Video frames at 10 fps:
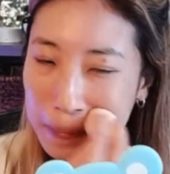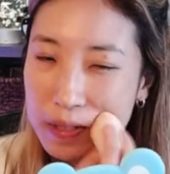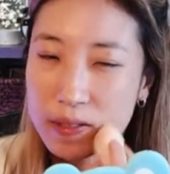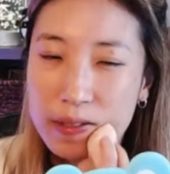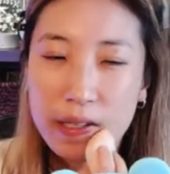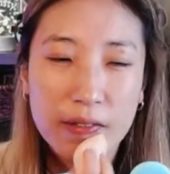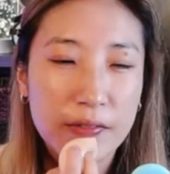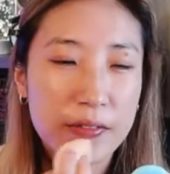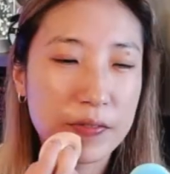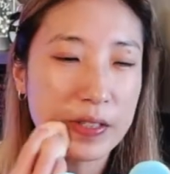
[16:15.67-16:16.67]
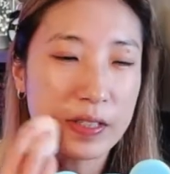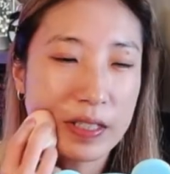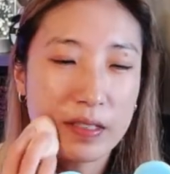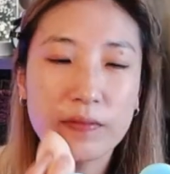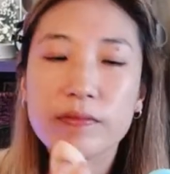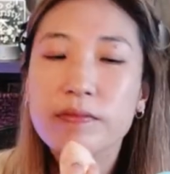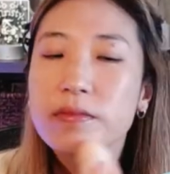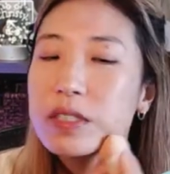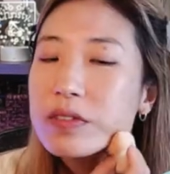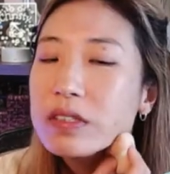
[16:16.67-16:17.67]
the soft feeling
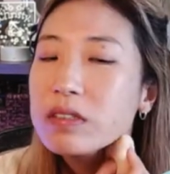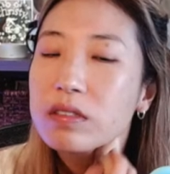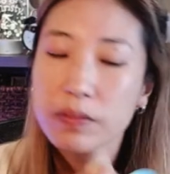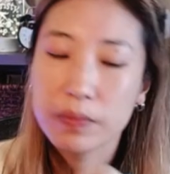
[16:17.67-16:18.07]
of it.